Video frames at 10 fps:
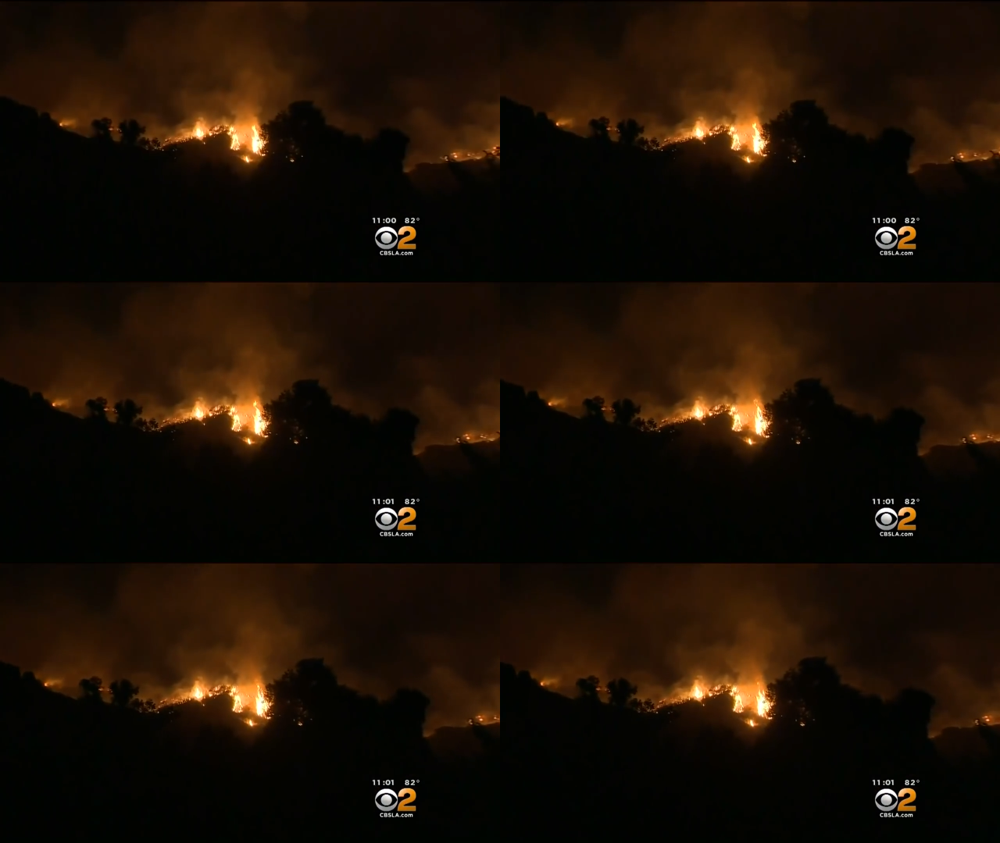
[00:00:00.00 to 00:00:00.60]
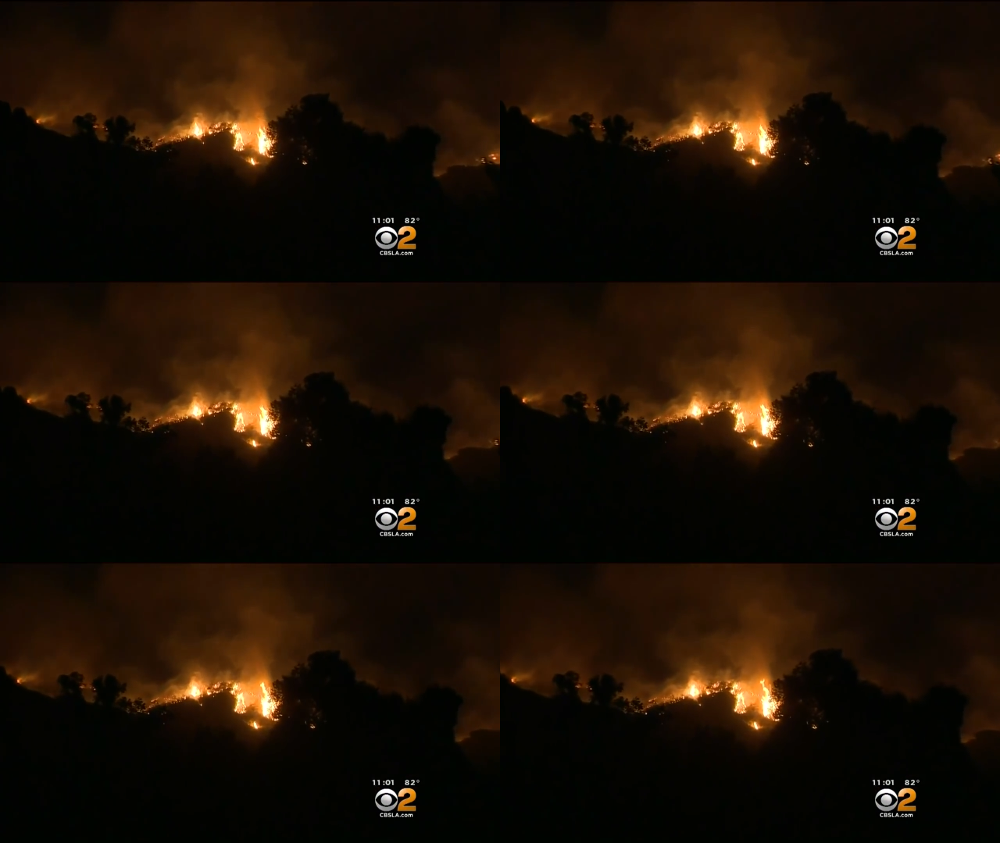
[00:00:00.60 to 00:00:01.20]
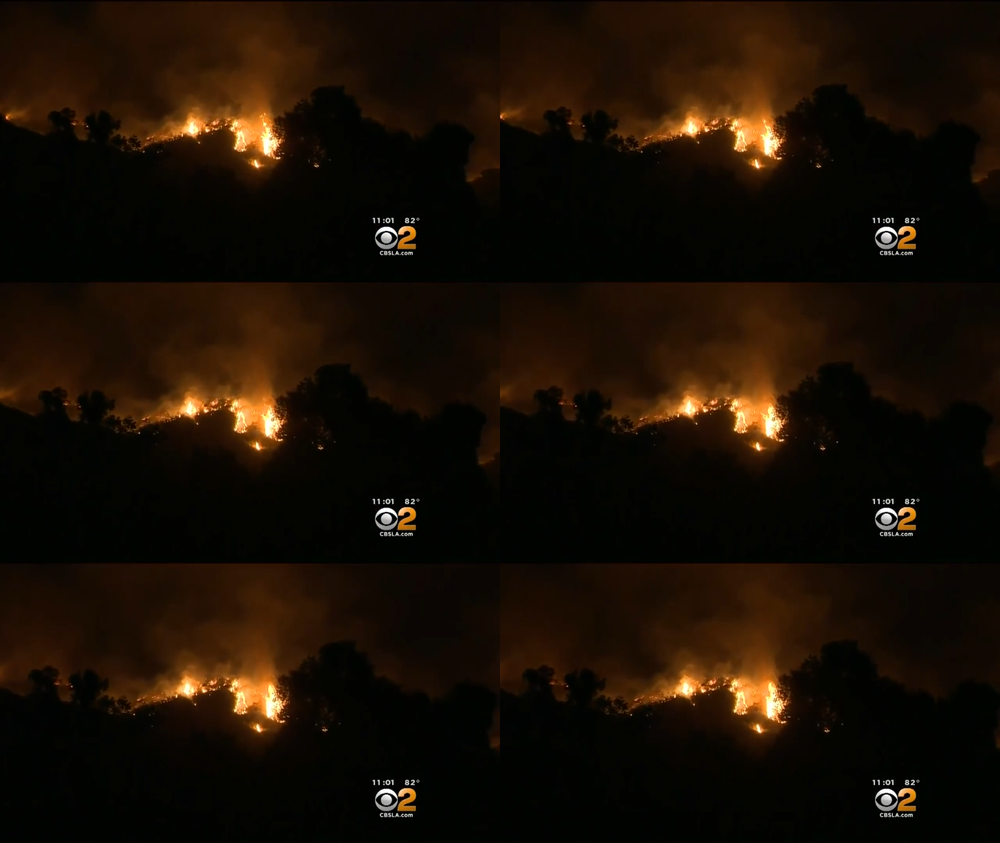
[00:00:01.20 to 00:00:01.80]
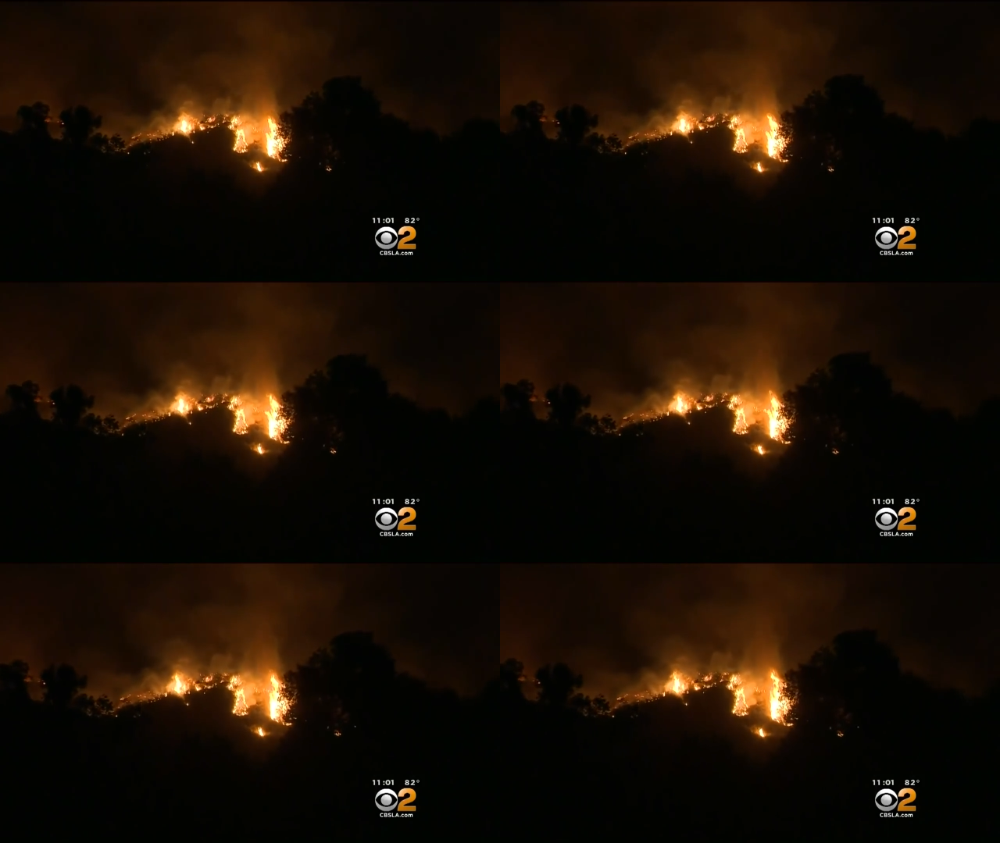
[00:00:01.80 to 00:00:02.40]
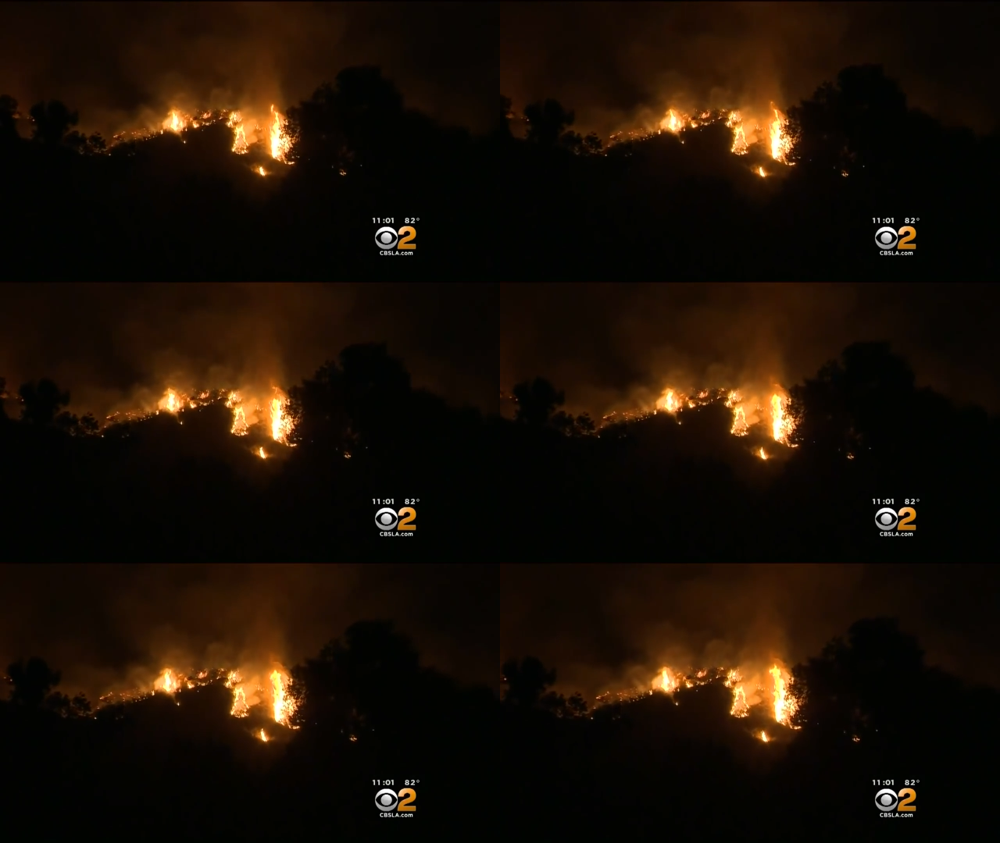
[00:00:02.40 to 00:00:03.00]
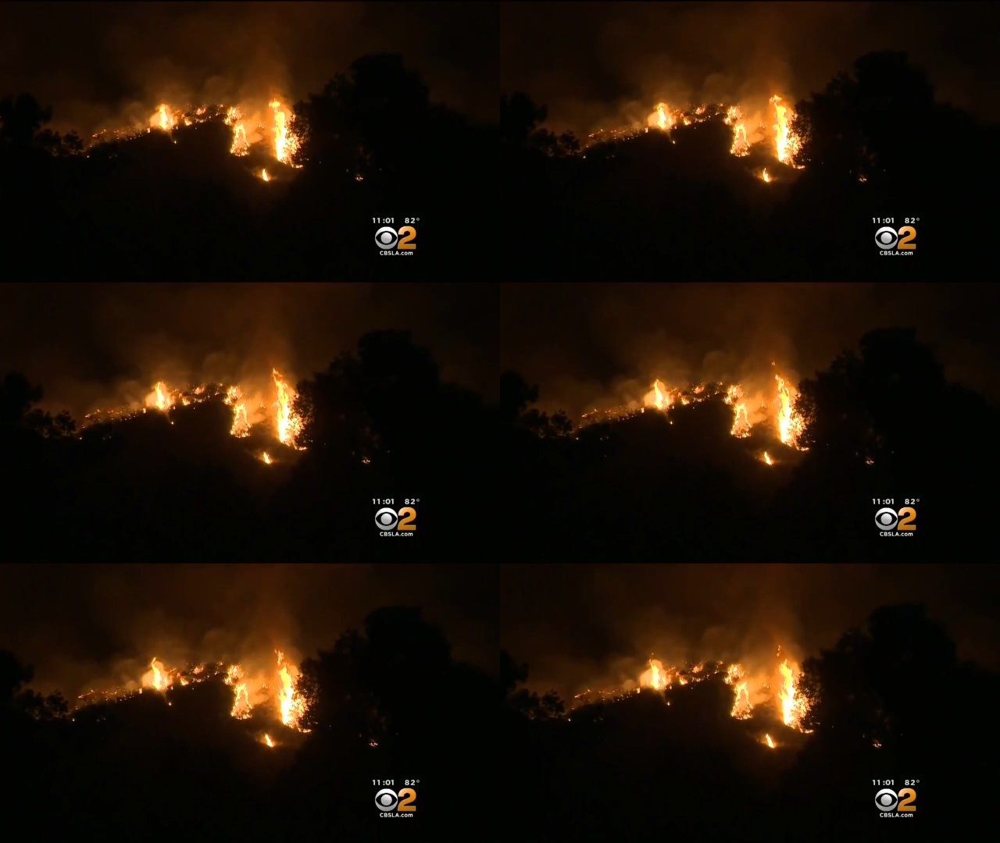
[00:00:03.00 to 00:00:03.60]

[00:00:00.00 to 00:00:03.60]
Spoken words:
(no speaker visible)